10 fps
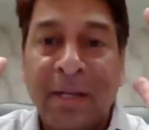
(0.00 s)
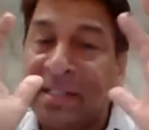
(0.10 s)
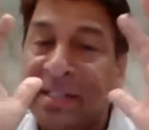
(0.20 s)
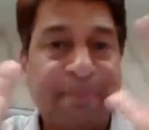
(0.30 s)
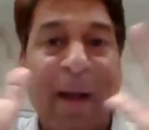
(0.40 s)

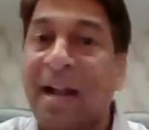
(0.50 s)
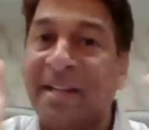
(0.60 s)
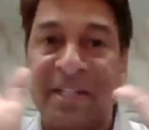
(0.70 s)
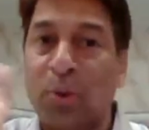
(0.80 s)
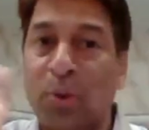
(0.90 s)
Now this
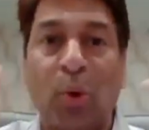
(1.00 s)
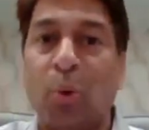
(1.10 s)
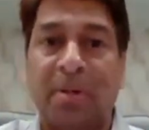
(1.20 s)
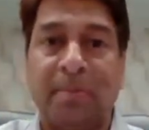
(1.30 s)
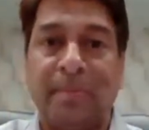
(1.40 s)
part is
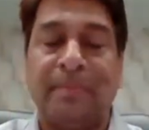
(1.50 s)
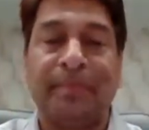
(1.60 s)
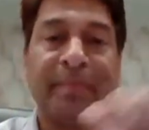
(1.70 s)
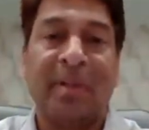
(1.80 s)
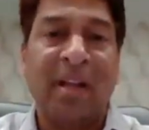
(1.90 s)
over.
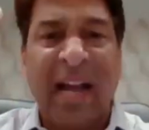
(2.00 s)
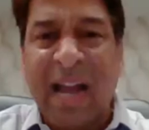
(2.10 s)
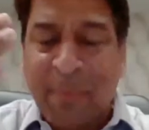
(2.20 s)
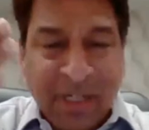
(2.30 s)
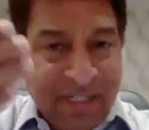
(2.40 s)

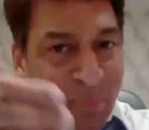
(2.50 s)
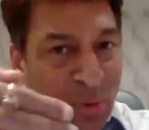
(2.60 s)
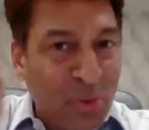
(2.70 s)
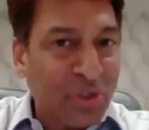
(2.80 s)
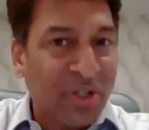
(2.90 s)
I've got some
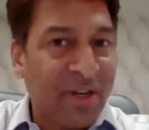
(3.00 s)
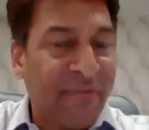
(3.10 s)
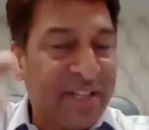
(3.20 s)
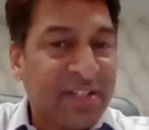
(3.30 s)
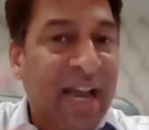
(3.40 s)

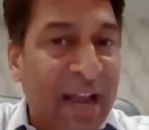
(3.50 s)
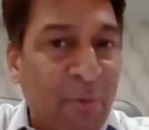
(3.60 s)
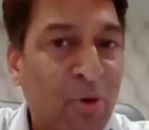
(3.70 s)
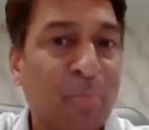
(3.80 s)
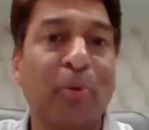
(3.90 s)
question which I
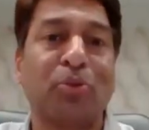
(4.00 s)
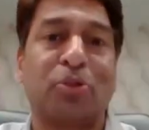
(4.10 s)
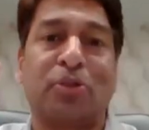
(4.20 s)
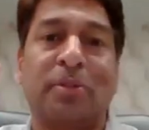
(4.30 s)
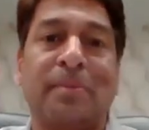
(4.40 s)
want to
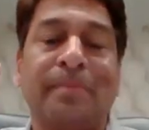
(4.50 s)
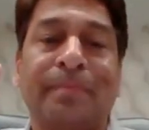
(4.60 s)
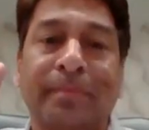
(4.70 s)
post.